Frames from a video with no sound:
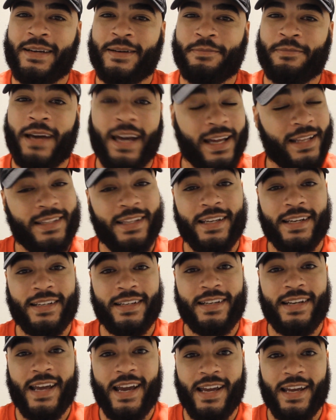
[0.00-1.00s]
man, at the end of the
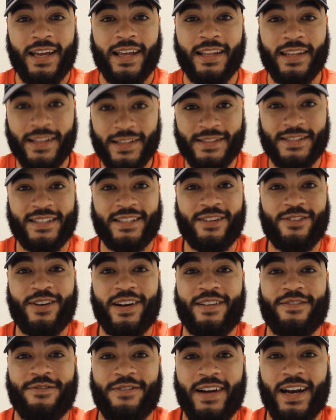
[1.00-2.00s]
day, this is a
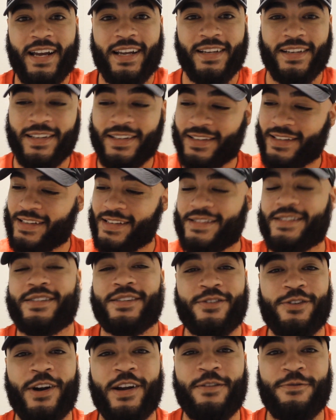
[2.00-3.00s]
great fight. This is a
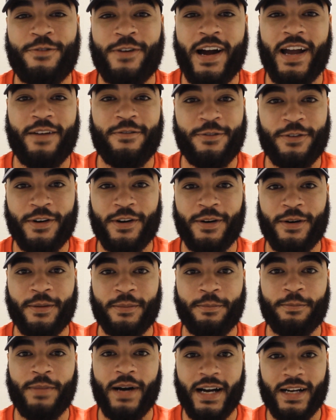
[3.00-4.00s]
great fight for
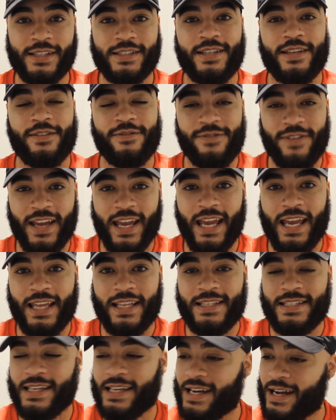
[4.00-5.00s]
boxing fans, and